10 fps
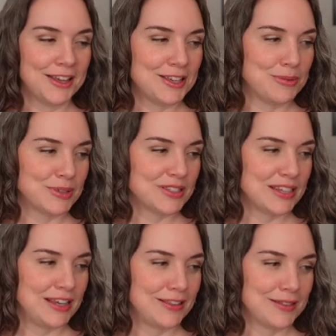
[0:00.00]
You will
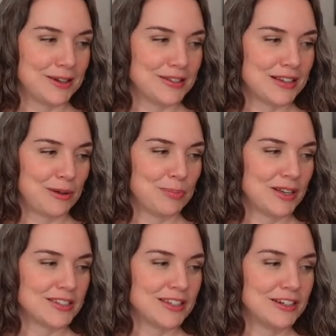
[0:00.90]
see that there's a
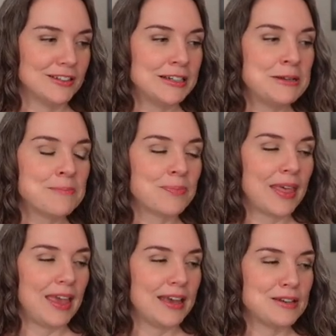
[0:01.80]
plus here
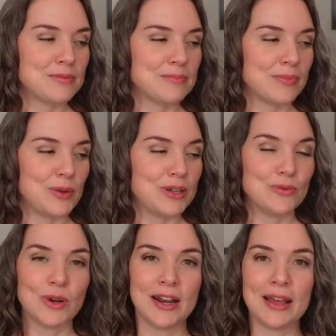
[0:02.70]
and you can
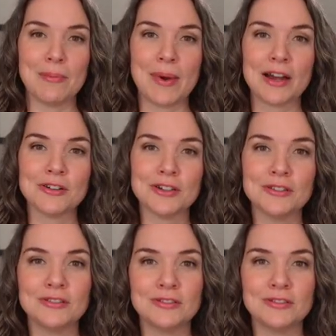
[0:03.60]
run a macro,